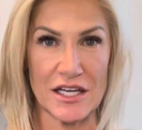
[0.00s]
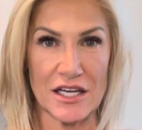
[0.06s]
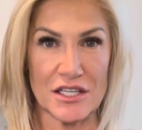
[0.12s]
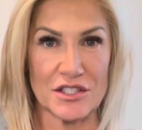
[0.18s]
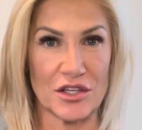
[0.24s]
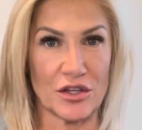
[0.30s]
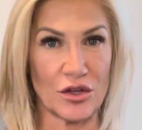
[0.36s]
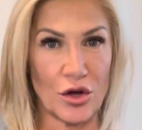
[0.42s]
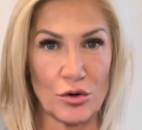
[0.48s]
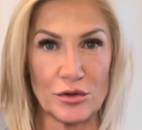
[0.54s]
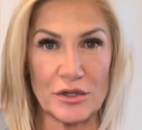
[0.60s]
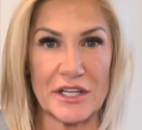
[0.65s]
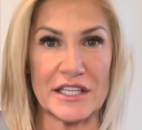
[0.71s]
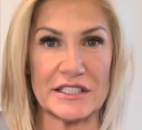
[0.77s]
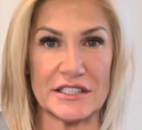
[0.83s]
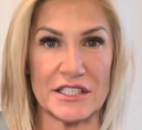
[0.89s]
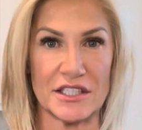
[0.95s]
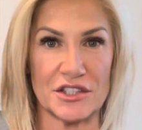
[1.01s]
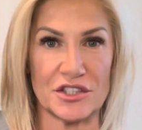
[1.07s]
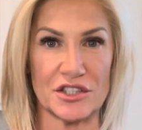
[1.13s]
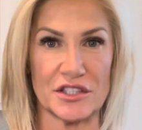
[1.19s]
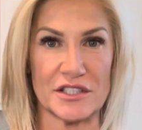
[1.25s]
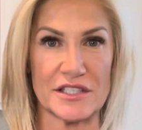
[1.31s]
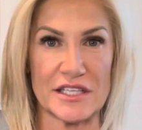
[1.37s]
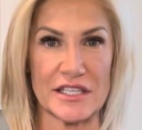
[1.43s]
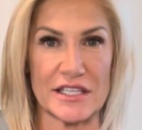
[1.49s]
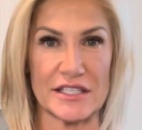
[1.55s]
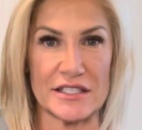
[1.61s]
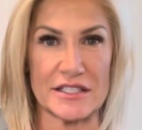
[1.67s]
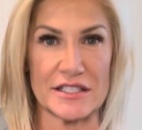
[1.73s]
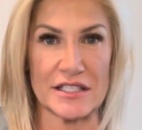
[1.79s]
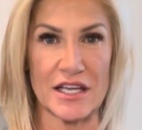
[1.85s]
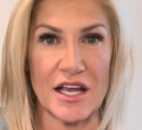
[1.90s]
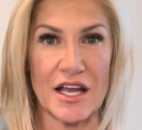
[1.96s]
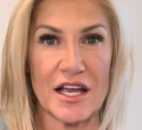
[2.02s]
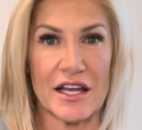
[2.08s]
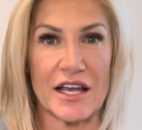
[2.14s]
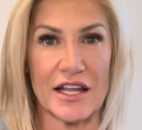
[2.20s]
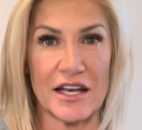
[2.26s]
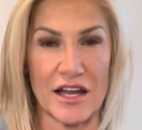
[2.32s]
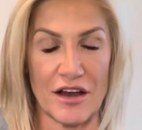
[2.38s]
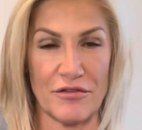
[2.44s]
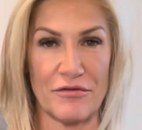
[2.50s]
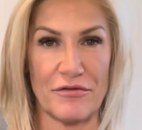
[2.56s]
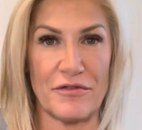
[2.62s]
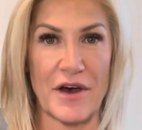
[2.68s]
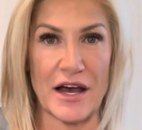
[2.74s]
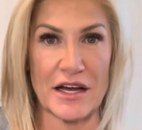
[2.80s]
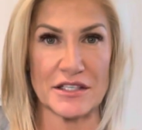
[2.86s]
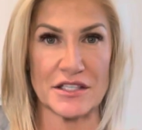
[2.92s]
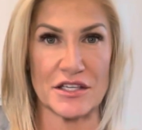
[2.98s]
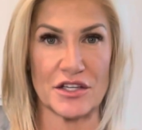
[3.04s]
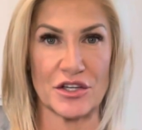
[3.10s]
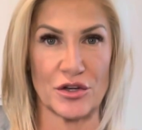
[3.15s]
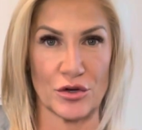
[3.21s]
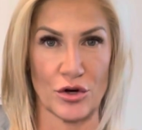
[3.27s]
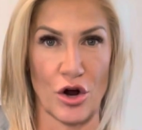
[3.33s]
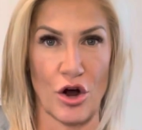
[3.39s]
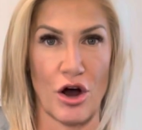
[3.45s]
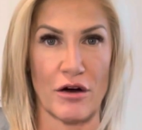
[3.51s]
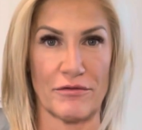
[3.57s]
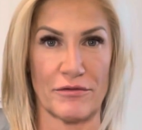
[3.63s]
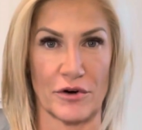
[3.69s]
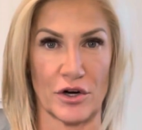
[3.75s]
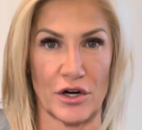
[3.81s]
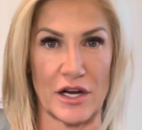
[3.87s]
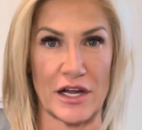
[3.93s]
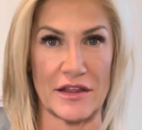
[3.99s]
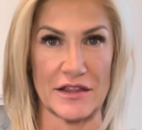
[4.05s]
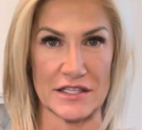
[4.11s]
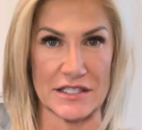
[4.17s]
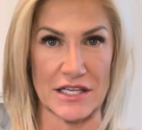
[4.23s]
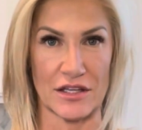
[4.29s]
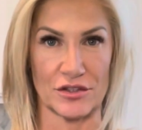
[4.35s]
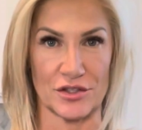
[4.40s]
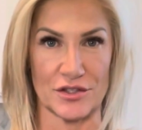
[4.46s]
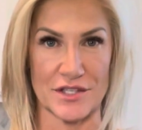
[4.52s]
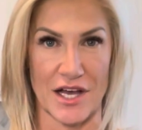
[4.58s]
to loan contingencies can affect your offer in the seller's